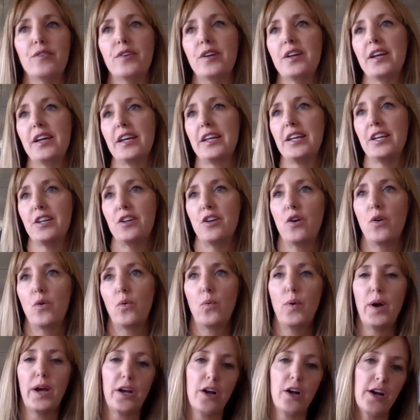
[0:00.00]
you know,
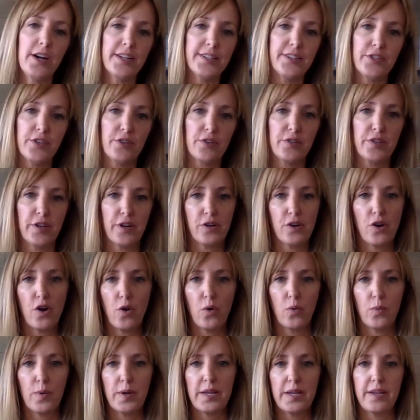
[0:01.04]
what concert they're
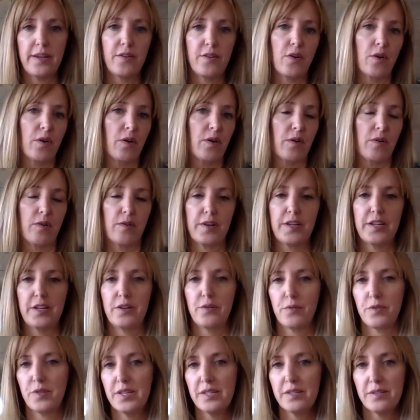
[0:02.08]
going, or, you know,
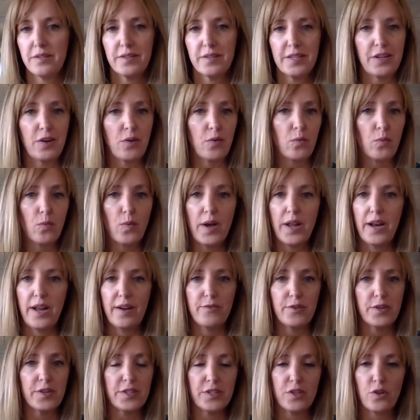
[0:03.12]
this, you know, whatever,
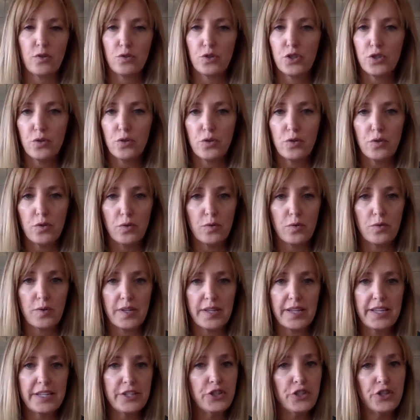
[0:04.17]
social
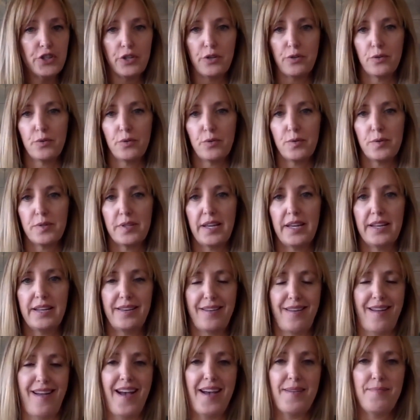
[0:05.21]
issues. And
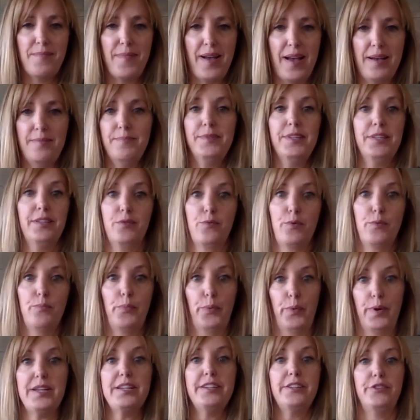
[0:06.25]
I'm dealing with
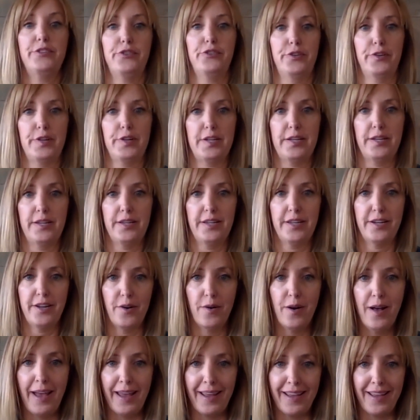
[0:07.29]
brain injury, you know,
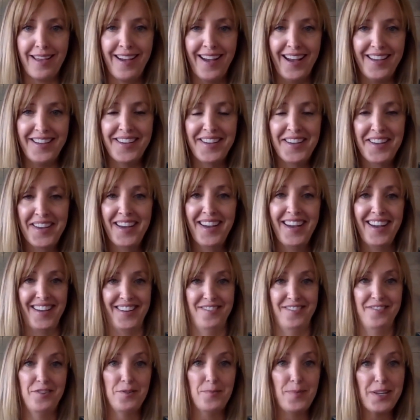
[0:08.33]
like, I don't
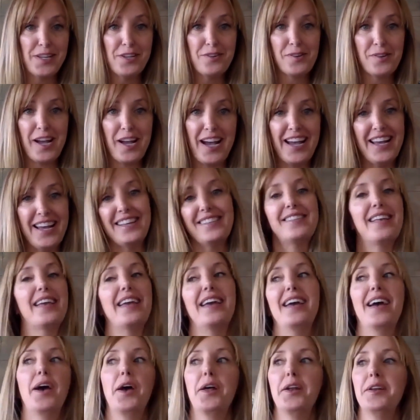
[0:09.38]
know about you guys.
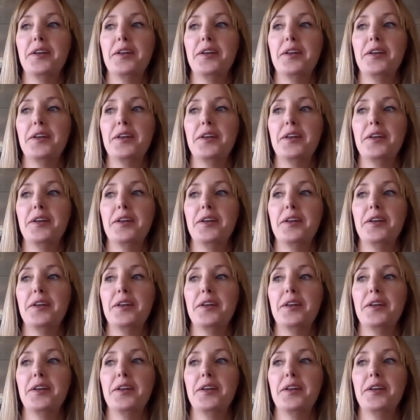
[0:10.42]
And